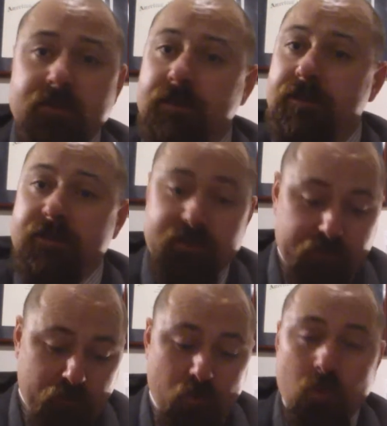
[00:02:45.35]
such as
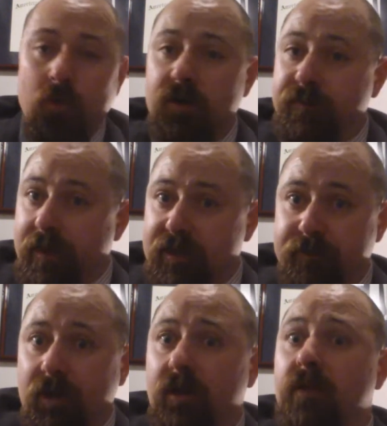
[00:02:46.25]
Civil War,
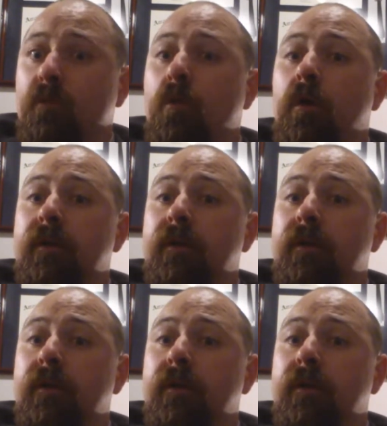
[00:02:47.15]
Spanish-American War,